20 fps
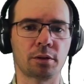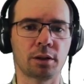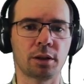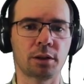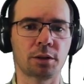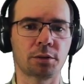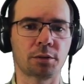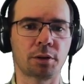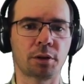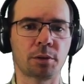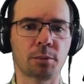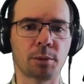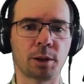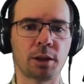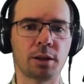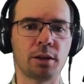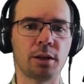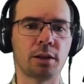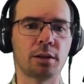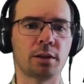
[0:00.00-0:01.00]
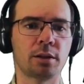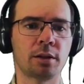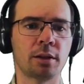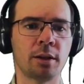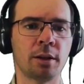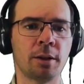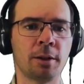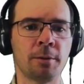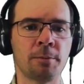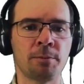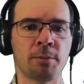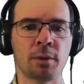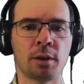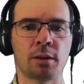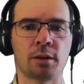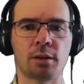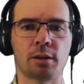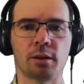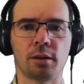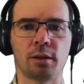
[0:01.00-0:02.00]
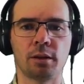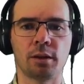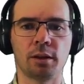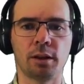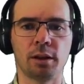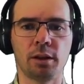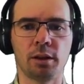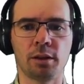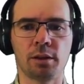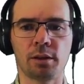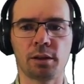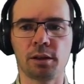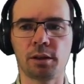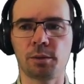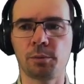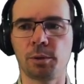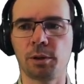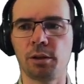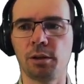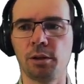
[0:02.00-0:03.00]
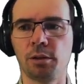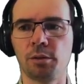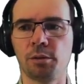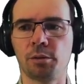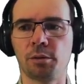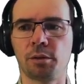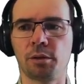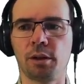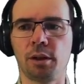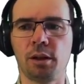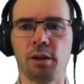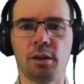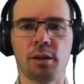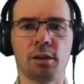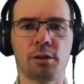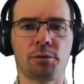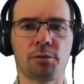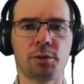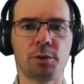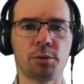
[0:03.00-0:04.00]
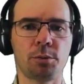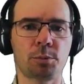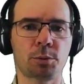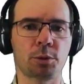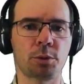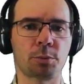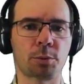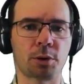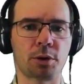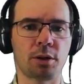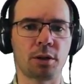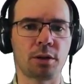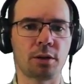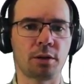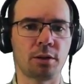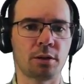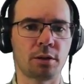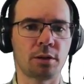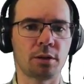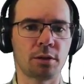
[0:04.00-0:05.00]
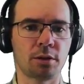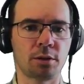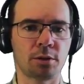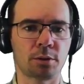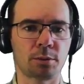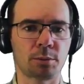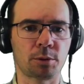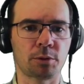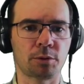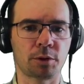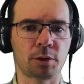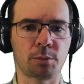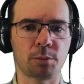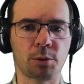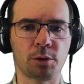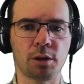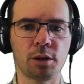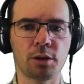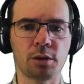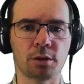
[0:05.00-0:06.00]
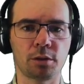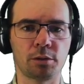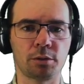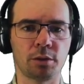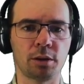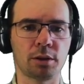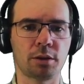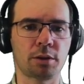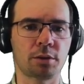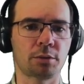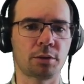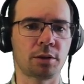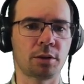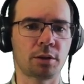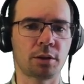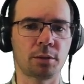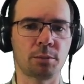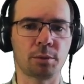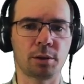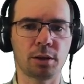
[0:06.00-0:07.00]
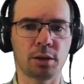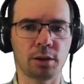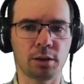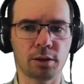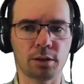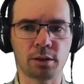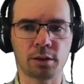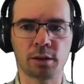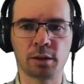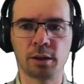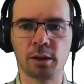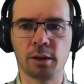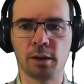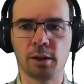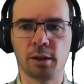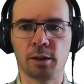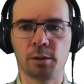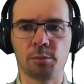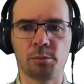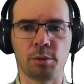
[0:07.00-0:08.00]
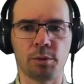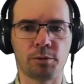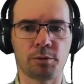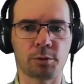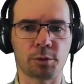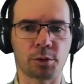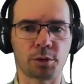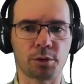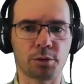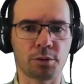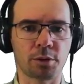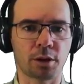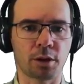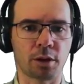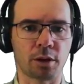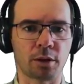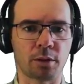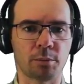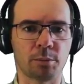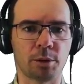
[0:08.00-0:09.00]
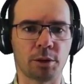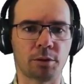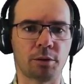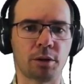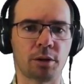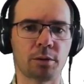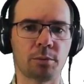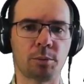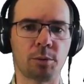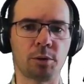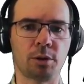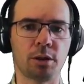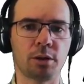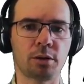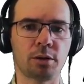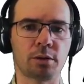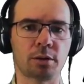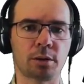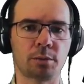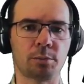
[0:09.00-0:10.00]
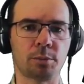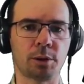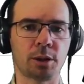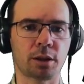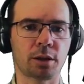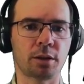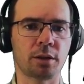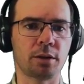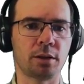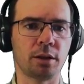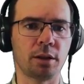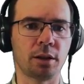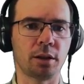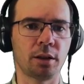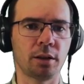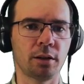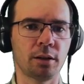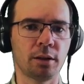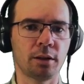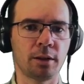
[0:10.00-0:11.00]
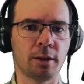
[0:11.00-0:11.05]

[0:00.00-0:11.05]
algorithm ideas. And as we know, they have good properties in the terms of computation. Oh, let's run some tests before talking about the computational complexity again.